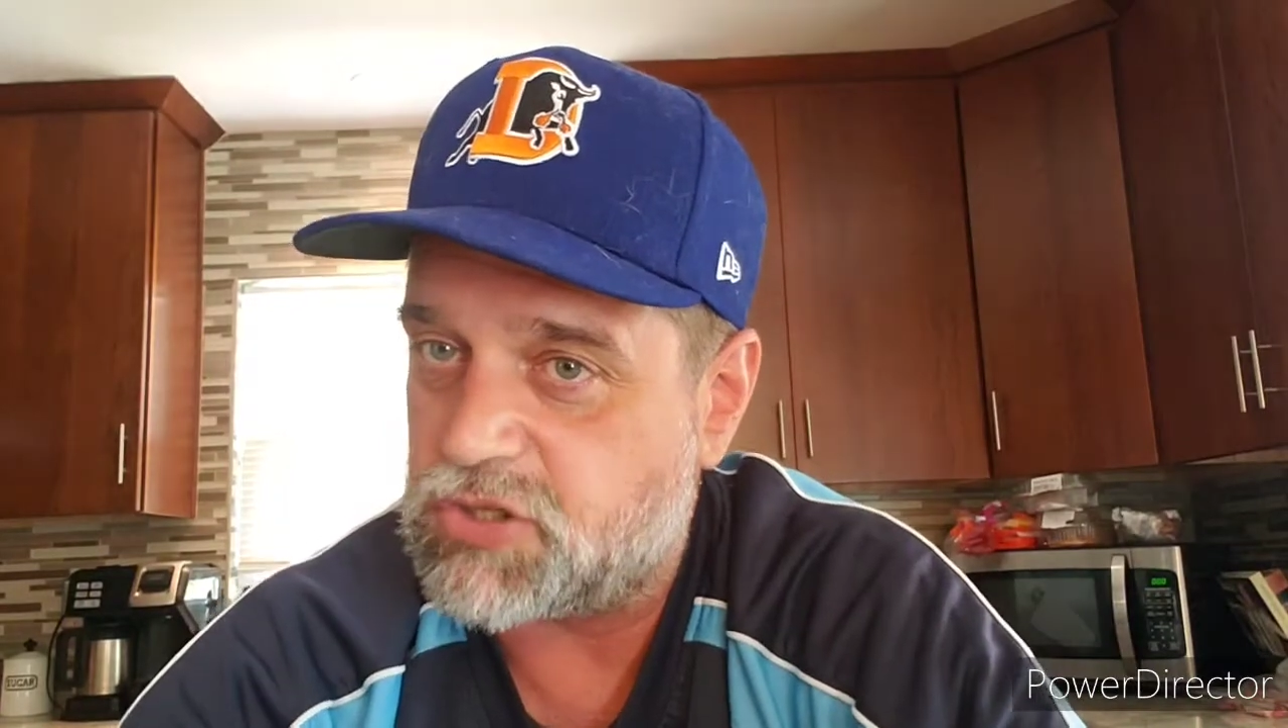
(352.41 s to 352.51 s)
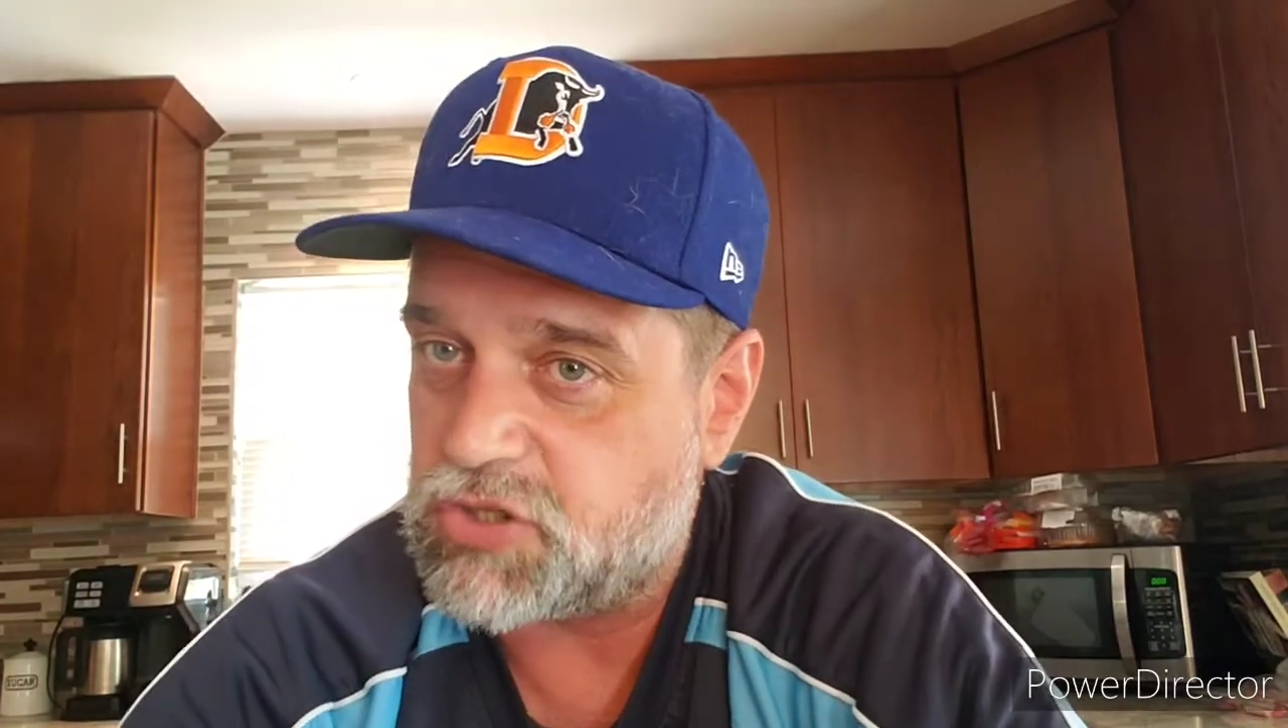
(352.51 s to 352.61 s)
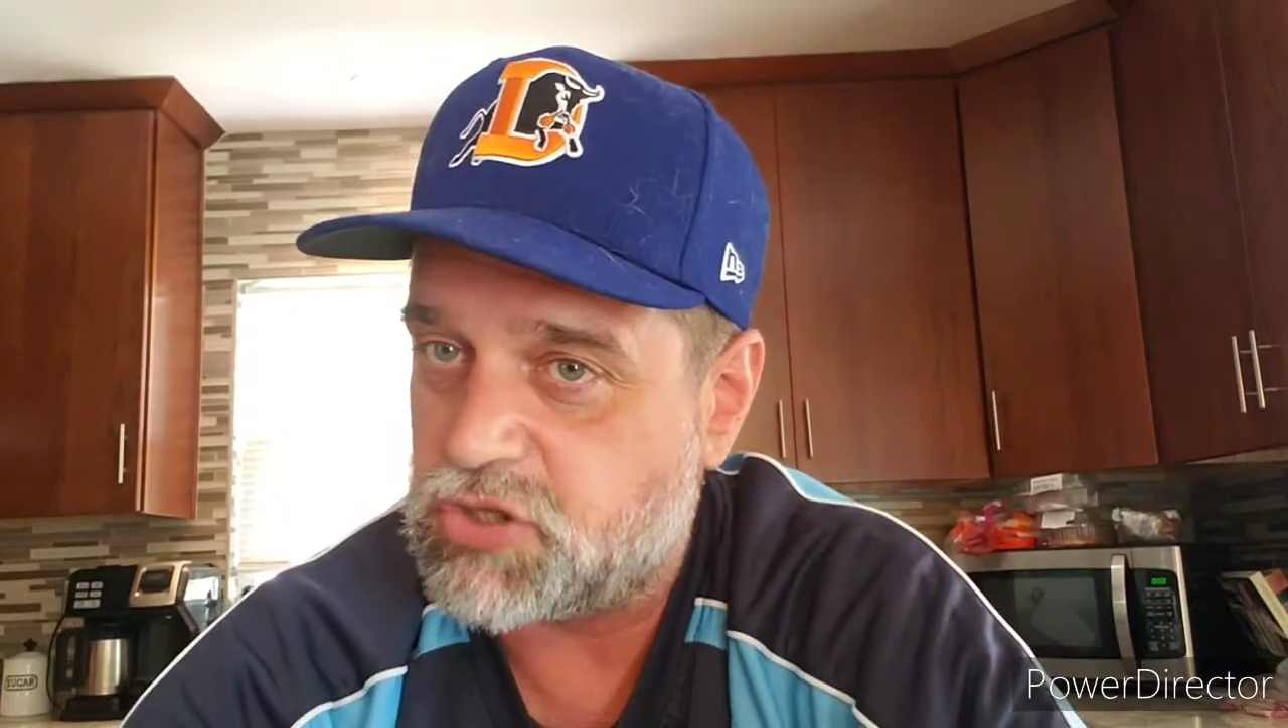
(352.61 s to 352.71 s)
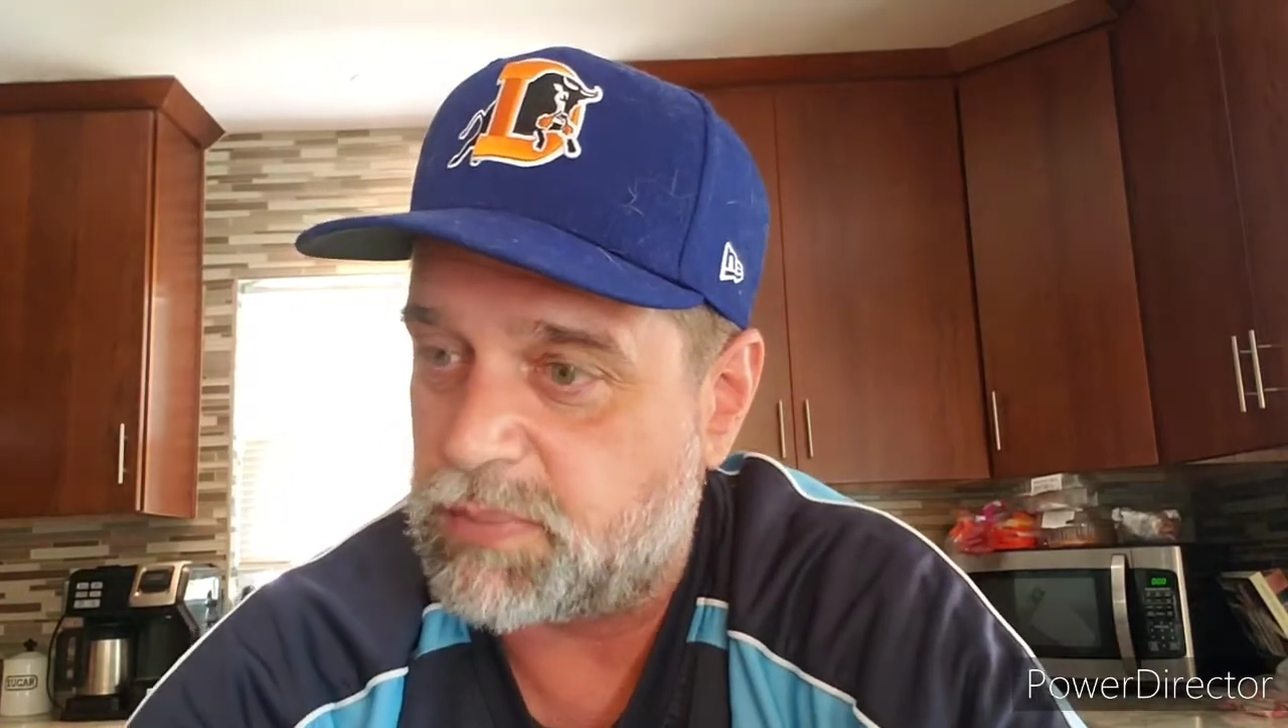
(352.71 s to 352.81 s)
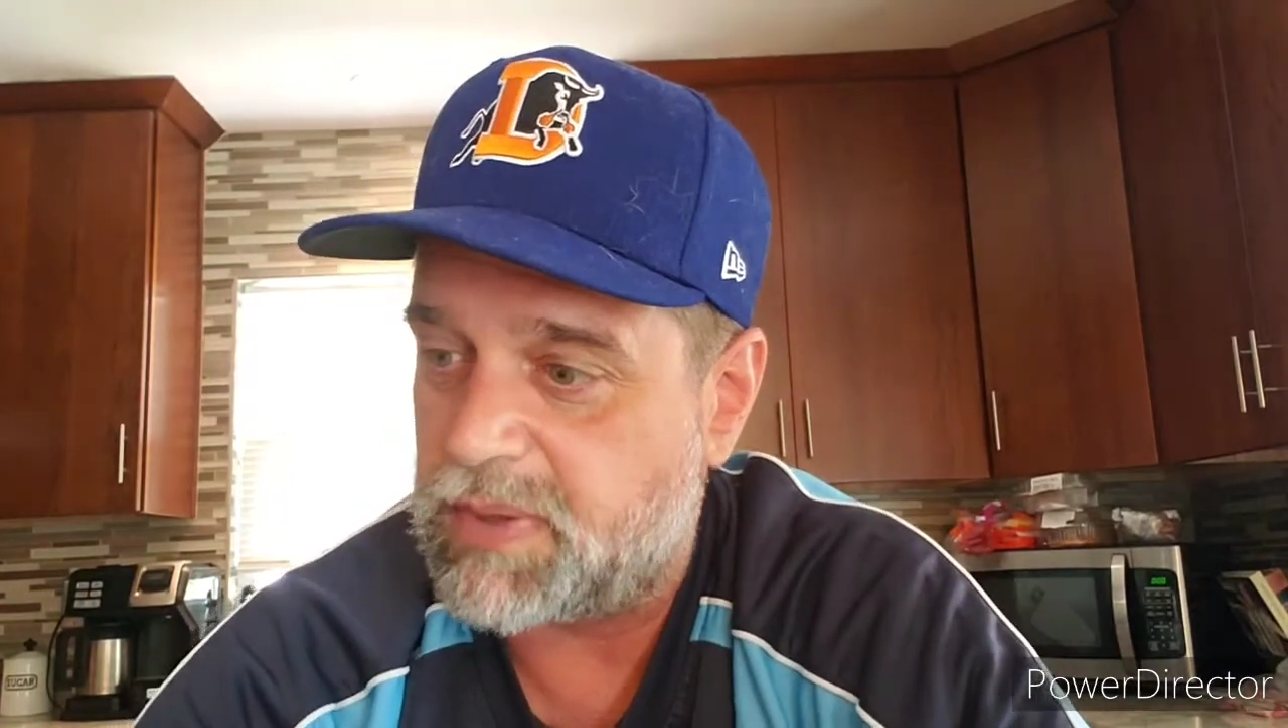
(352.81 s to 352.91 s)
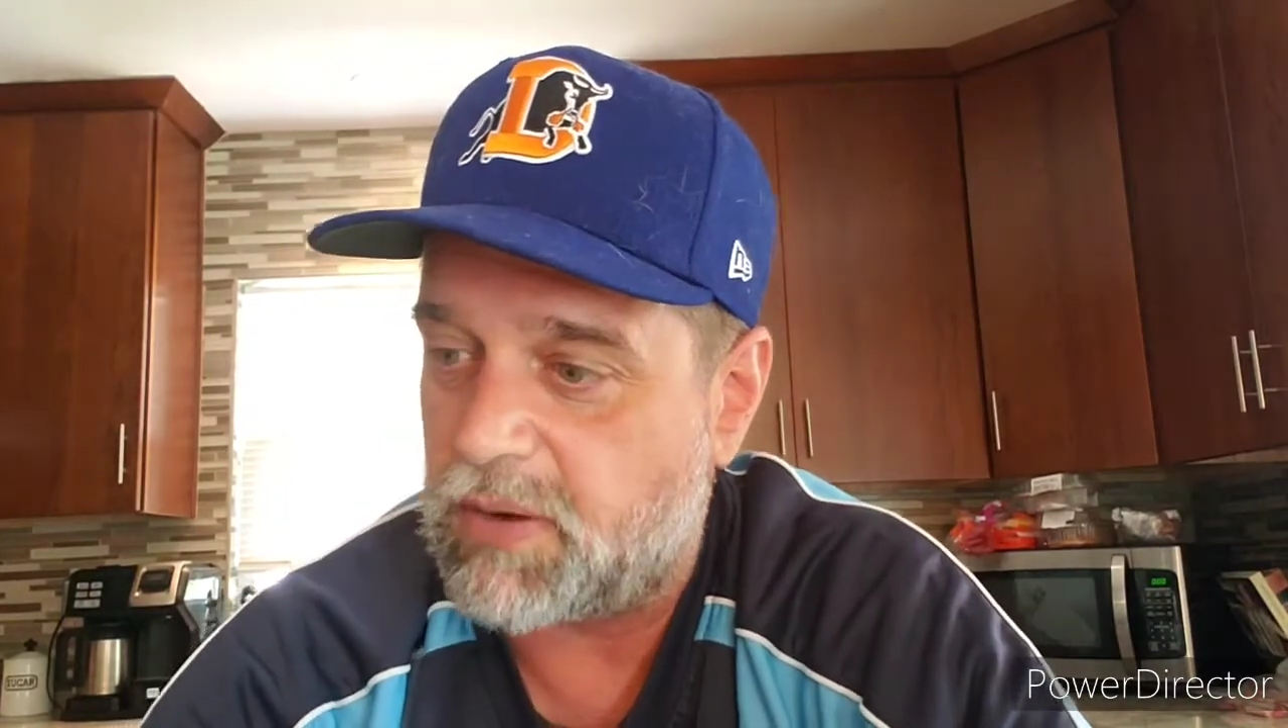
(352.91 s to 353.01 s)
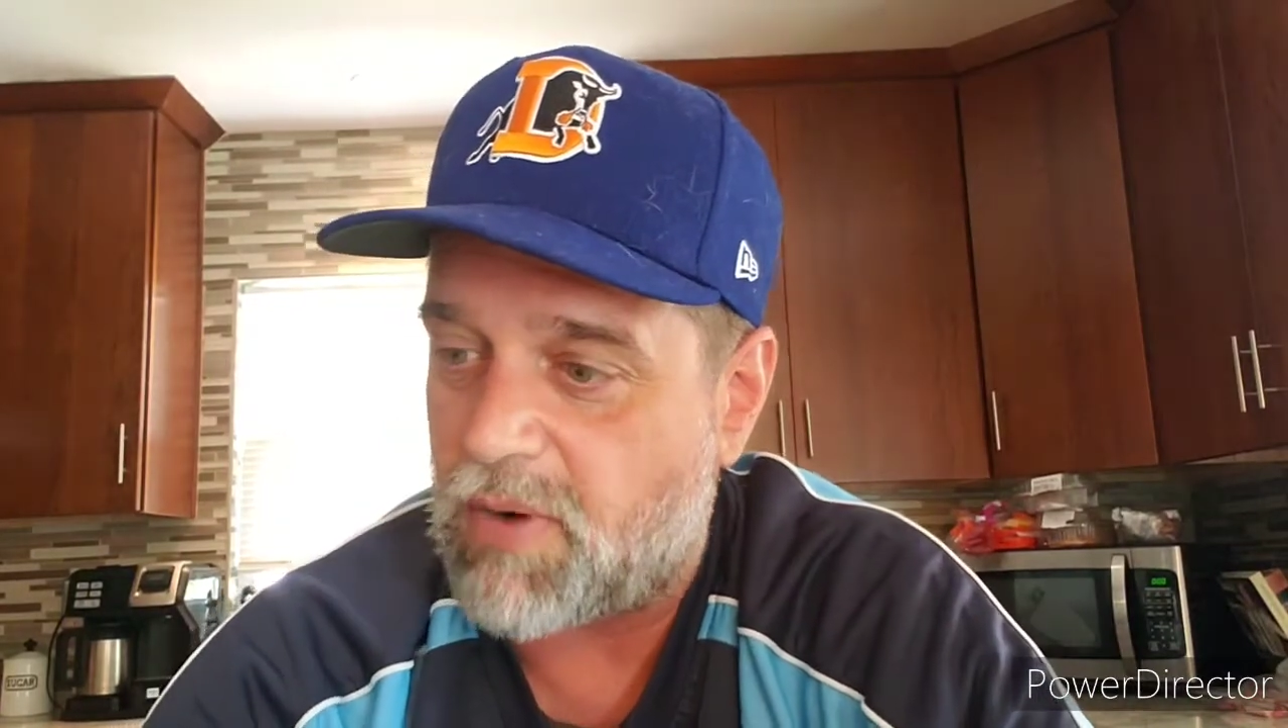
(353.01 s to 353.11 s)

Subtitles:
should be